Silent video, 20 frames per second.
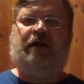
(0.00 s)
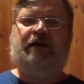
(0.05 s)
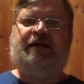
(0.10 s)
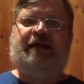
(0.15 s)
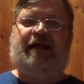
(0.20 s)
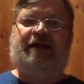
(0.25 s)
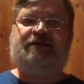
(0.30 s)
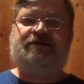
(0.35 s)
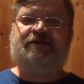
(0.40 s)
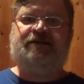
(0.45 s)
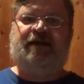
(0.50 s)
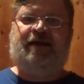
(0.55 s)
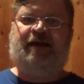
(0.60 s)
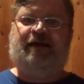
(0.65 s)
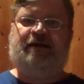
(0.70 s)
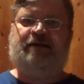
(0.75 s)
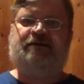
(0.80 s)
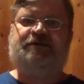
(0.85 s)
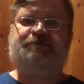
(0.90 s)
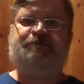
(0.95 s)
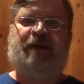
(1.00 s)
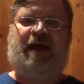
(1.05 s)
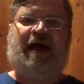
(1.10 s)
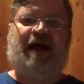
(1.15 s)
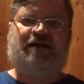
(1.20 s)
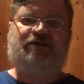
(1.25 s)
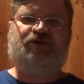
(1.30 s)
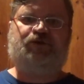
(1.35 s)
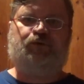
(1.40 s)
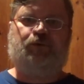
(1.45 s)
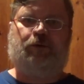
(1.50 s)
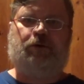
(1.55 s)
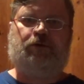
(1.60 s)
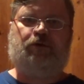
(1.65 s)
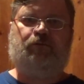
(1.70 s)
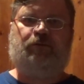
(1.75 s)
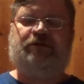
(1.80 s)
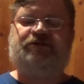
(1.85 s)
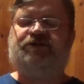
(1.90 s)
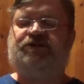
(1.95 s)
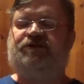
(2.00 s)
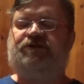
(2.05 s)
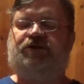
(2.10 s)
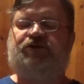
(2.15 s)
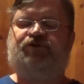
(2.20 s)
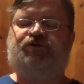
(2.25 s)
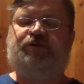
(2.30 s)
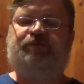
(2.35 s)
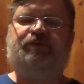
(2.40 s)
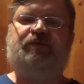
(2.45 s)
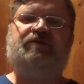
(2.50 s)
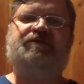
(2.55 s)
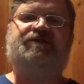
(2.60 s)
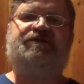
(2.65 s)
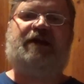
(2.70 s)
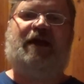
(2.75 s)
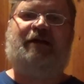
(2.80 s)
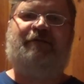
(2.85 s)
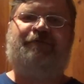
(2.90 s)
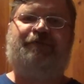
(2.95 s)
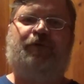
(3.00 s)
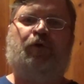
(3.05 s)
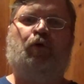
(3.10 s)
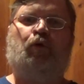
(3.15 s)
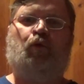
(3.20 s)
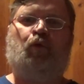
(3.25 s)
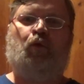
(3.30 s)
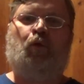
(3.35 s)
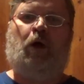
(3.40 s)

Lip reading: gets his password, which is a triple cipher,